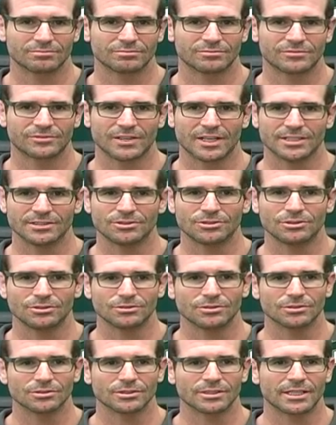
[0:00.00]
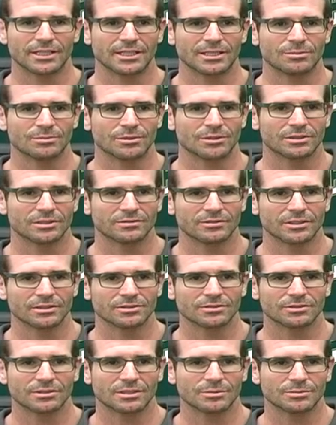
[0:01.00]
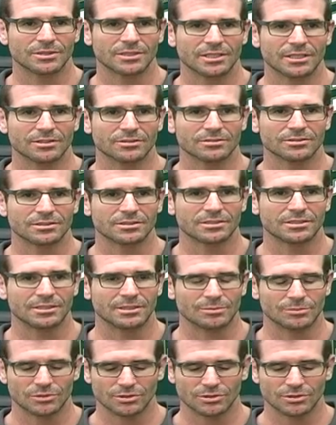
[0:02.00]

fine-tuned their game, but they've also come together as a team.